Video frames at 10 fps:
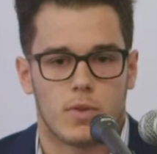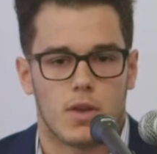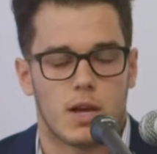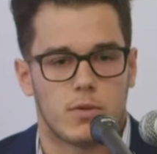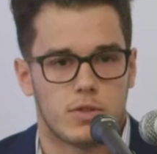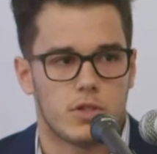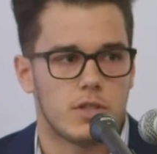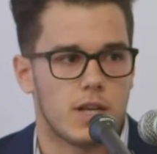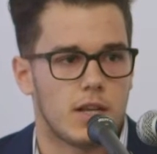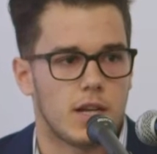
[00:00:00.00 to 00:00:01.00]
acquisition,
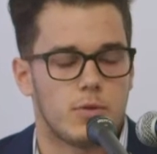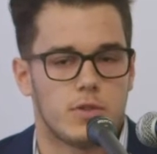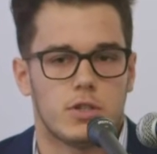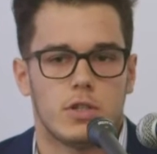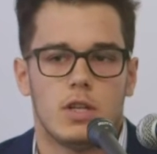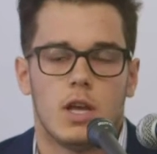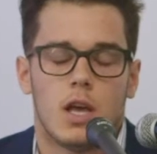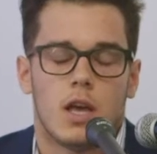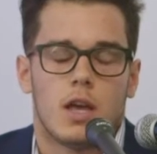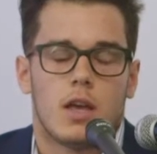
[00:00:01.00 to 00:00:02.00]
talent acquisition.
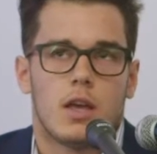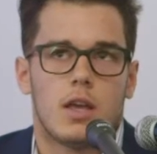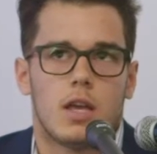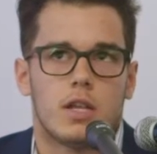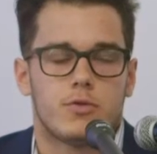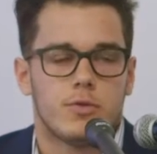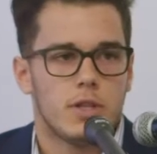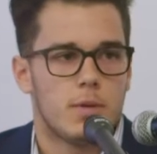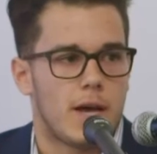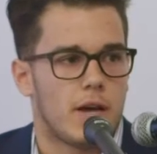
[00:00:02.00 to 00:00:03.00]
It's
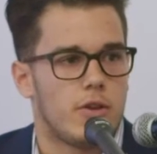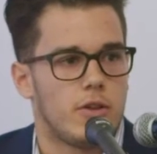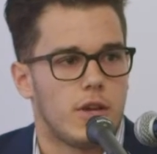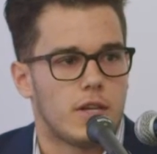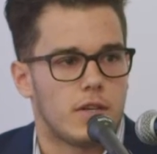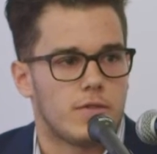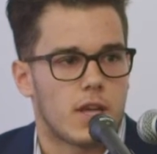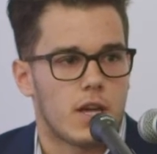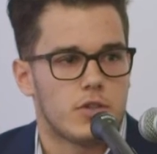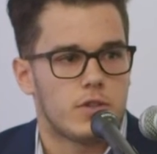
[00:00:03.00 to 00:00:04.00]
really about early
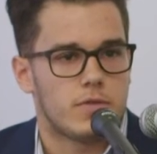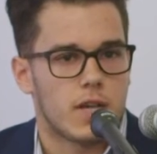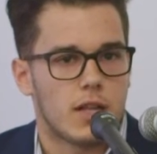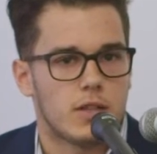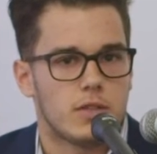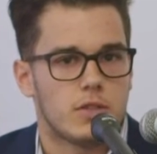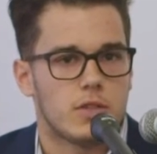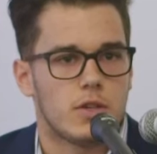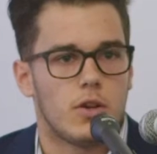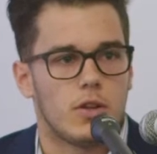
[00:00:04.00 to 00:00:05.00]
identification of
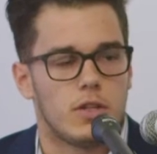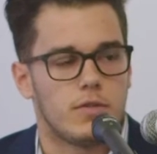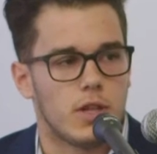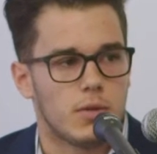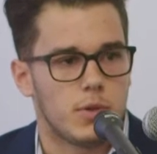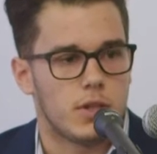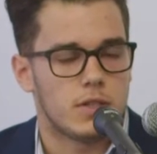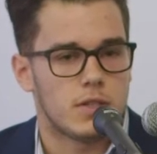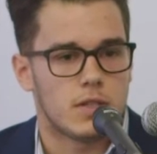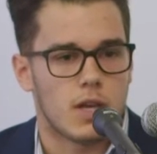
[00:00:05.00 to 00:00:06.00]
talent, early
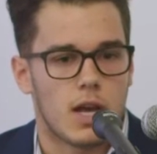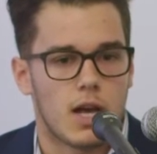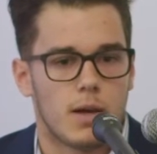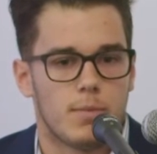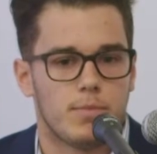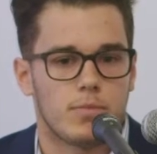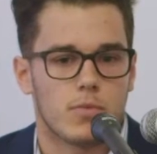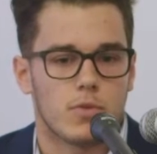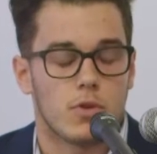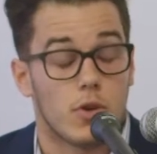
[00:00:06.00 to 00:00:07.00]
development,
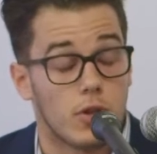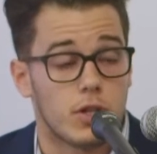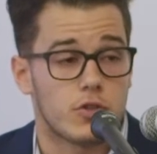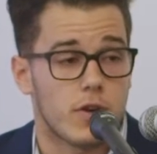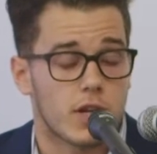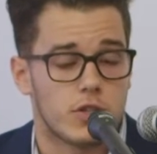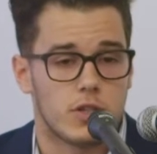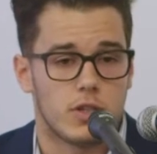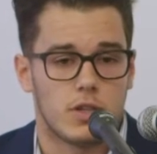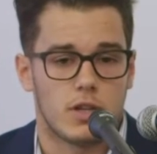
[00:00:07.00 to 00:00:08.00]
early
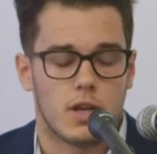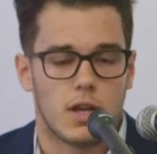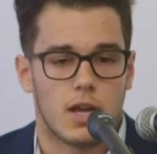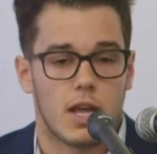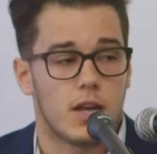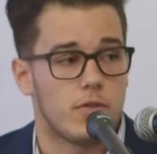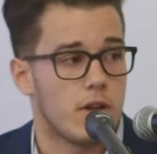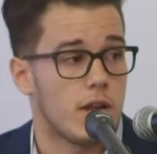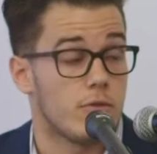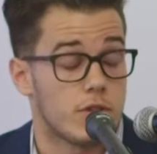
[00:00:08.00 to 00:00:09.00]
attraction
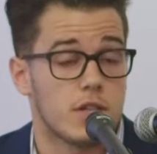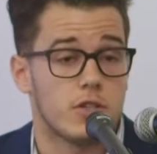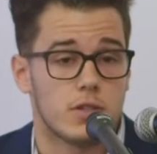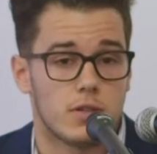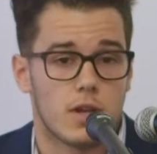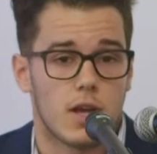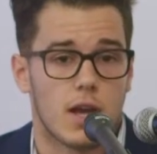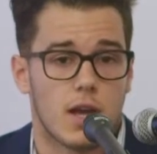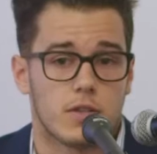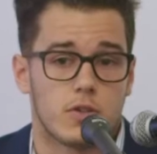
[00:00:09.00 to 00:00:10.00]
and retention.
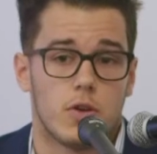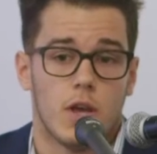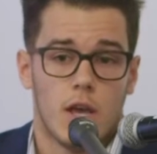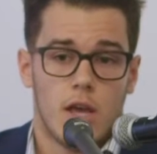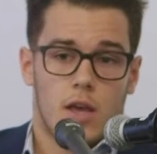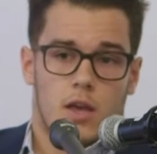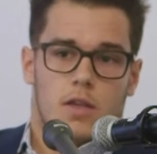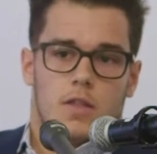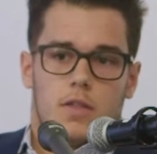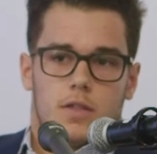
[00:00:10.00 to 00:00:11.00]
So
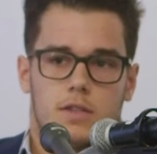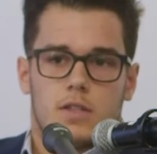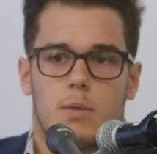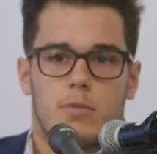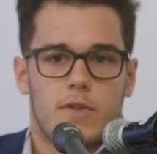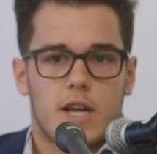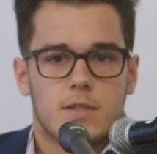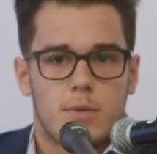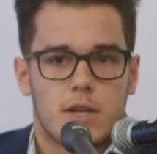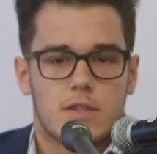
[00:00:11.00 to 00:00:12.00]
there's a number of
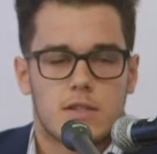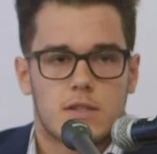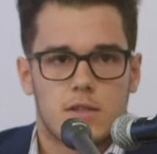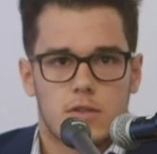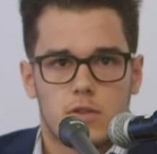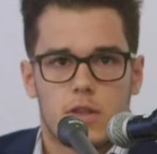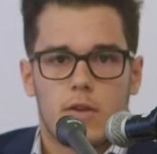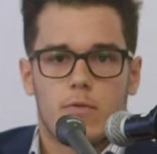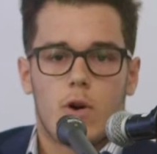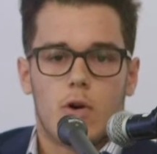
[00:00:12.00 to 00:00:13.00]
aspects to
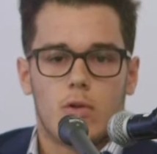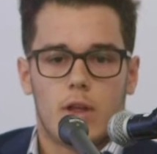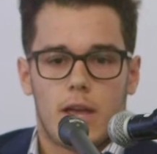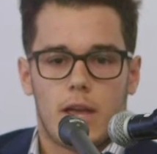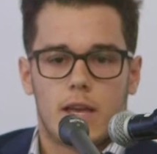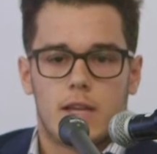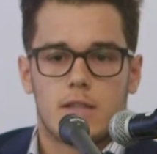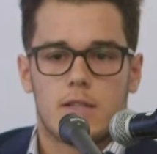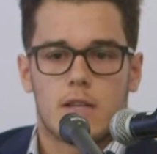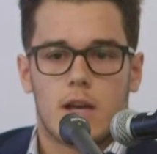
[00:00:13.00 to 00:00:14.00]
that role,
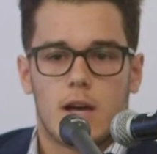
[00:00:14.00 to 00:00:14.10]
and